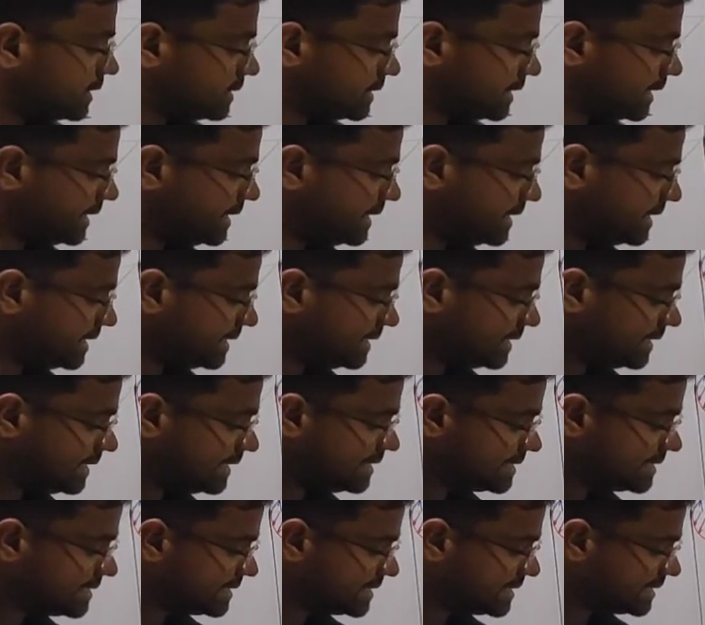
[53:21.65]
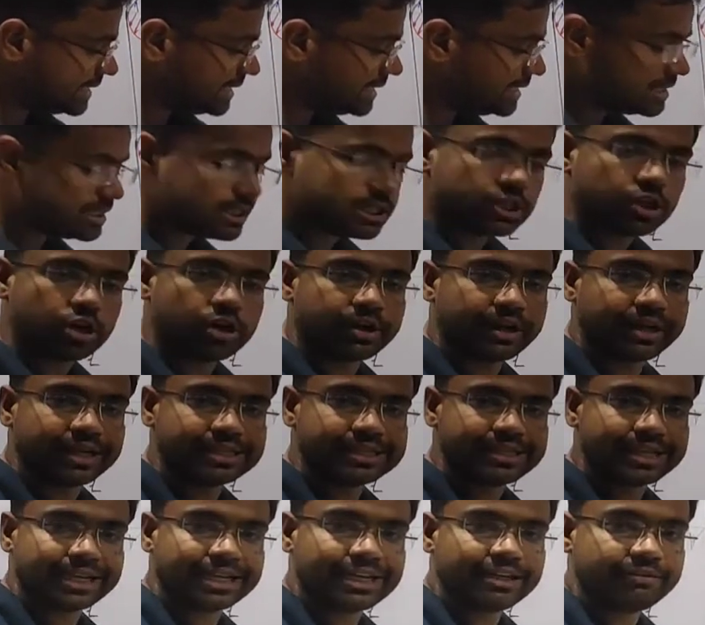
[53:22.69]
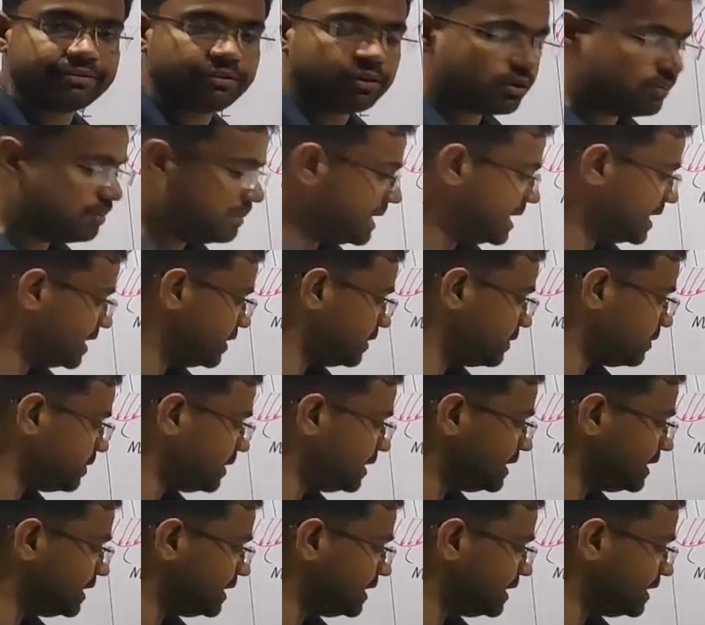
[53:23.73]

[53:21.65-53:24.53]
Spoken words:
like this is not exactly for magnitude,